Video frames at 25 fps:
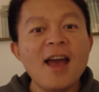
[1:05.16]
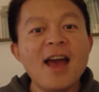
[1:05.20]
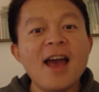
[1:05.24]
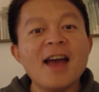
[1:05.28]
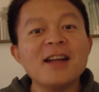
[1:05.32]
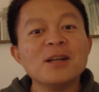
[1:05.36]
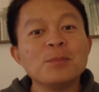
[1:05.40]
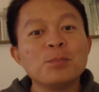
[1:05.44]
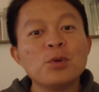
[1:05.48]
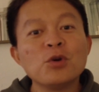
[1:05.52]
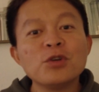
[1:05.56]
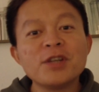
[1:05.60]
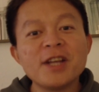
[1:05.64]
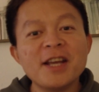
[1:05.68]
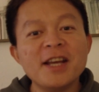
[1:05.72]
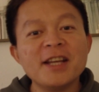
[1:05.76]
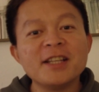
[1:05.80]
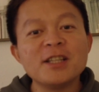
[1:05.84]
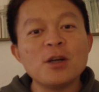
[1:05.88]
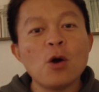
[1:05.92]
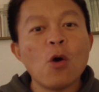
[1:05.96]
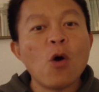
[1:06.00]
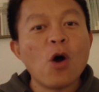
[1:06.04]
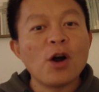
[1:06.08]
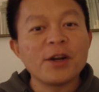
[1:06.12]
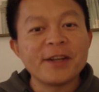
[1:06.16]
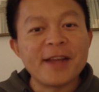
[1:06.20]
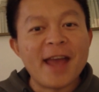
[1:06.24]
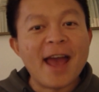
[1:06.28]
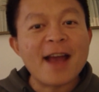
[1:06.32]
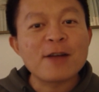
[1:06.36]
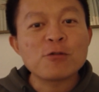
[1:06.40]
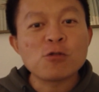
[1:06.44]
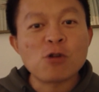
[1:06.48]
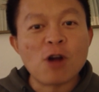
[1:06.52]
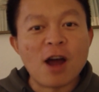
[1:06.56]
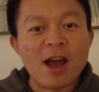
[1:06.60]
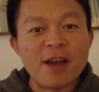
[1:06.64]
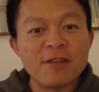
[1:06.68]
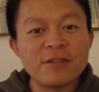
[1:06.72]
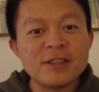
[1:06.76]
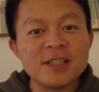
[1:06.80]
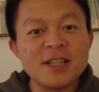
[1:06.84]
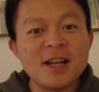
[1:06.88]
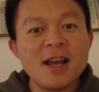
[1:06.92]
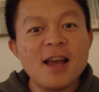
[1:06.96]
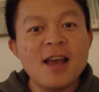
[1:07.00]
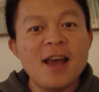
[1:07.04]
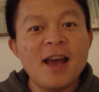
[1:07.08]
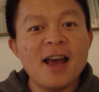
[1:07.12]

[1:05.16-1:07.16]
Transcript: and put it on the aircraft